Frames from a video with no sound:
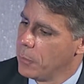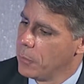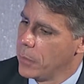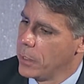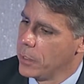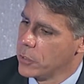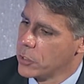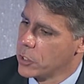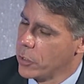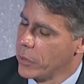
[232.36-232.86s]

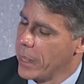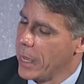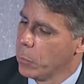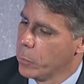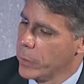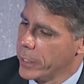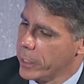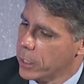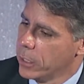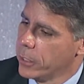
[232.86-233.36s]
so that
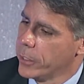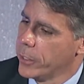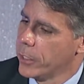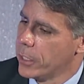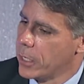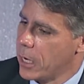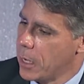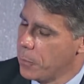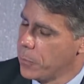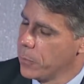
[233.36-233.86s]
we
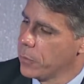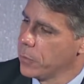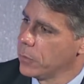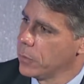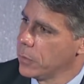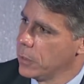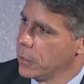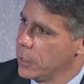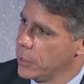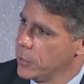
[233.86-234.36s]
clear up
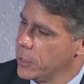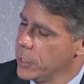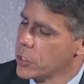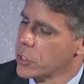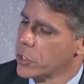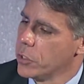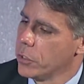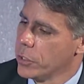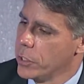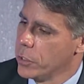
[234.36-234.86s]

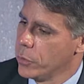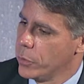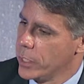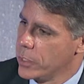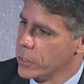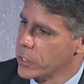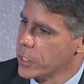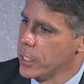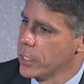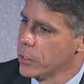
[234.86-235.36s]
additional
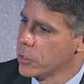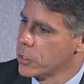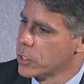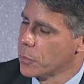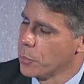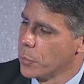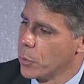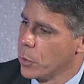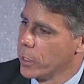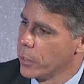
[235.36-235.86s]
units in
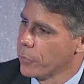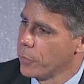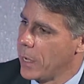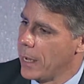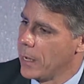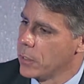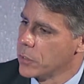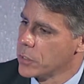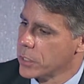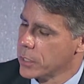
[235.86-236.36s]
supportive
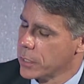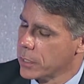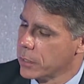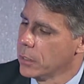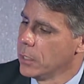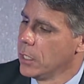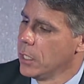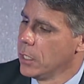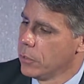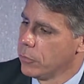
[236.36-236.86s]
housing
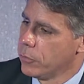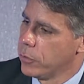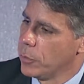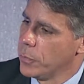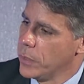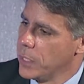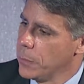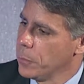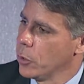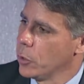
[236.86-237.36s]
for
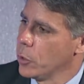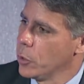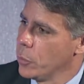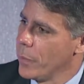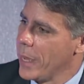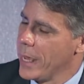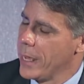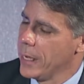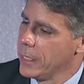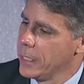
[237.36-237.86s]
people who
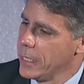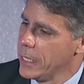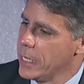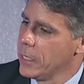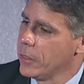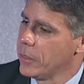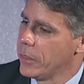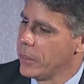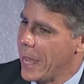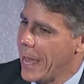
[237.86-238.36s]
may
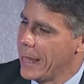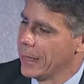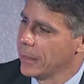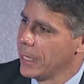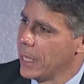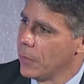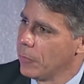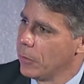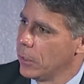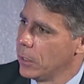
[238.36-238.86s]
need that
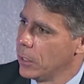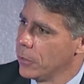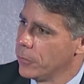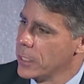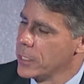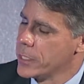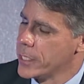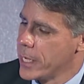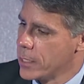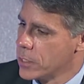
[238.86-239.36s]
level of
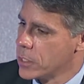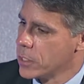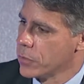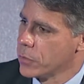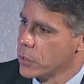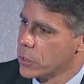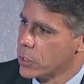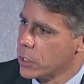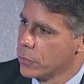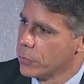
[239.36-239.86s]

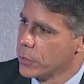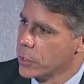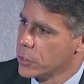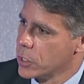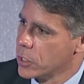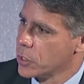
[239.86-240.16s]
intensive services